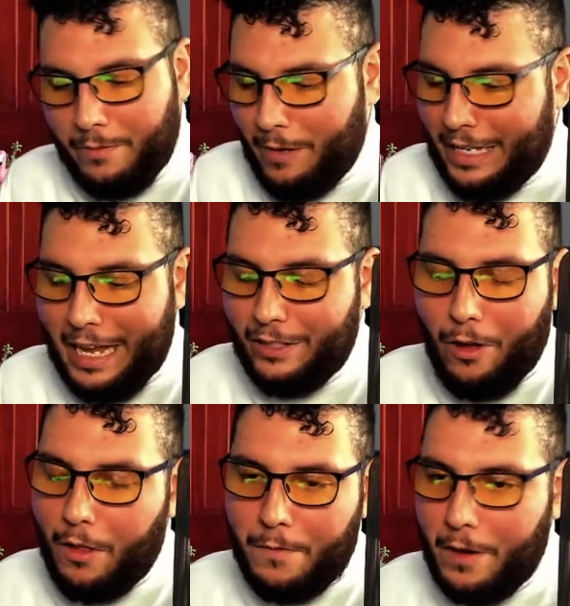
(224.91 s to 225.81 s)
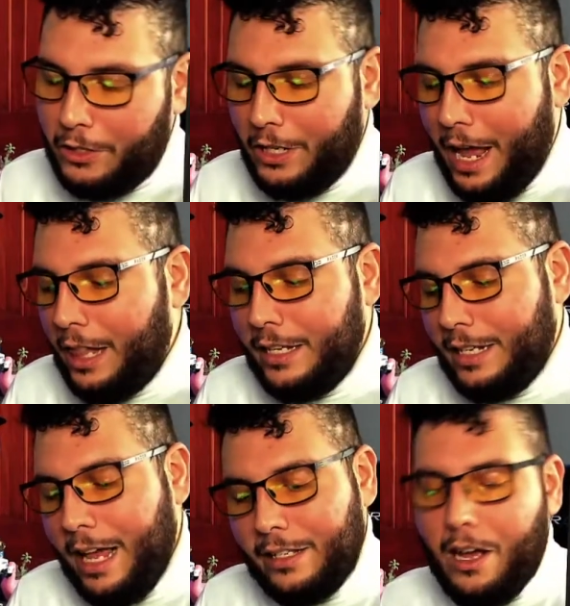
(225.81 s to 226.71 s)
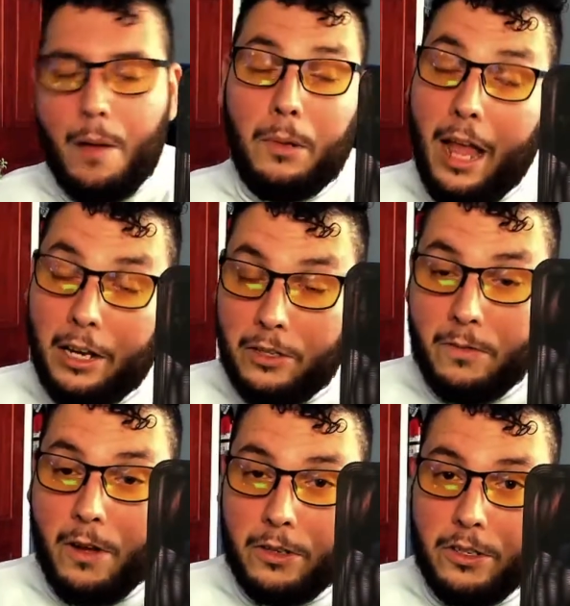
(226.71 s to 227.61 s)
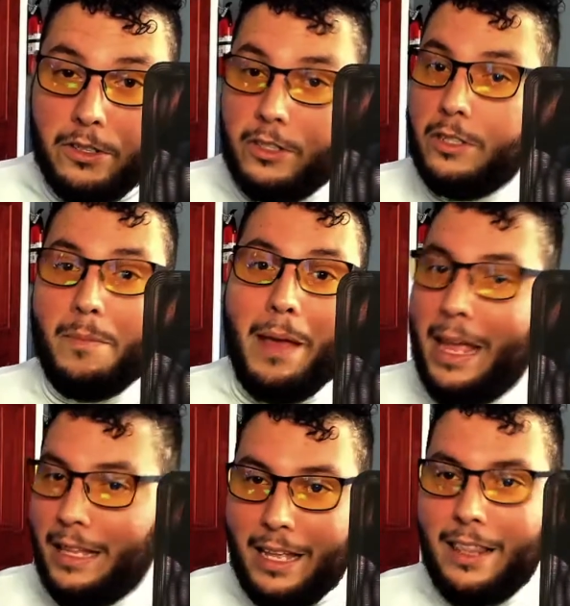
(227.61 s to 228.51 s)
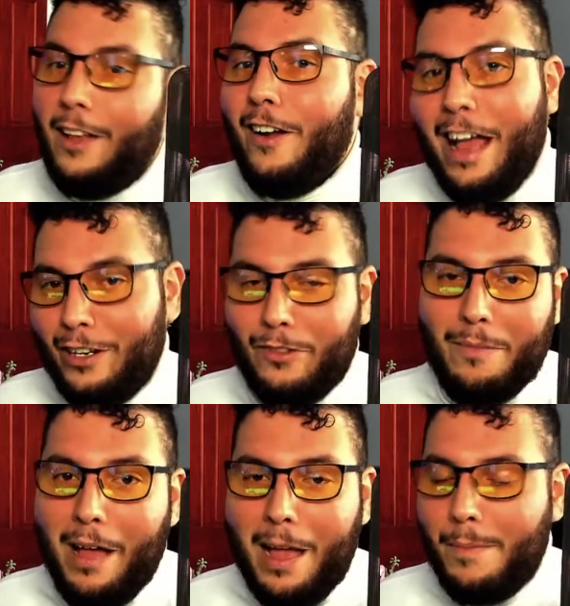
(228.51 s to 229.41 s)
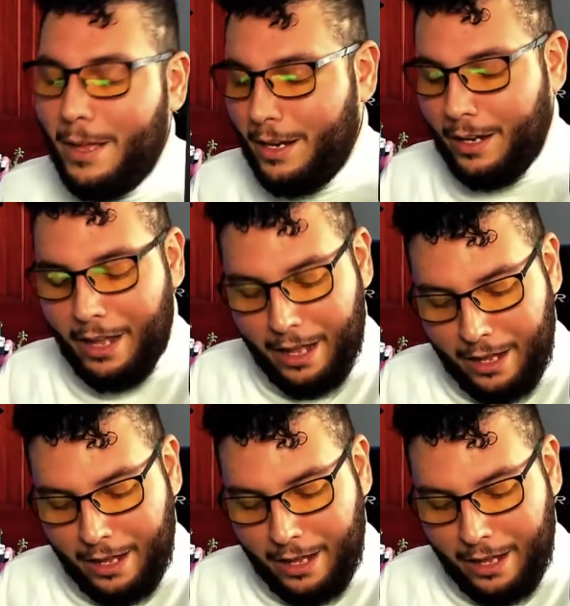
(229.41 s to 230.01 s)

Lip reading: retains all the functionalities and has a couple extra functions just baked in that are extra in my opinion.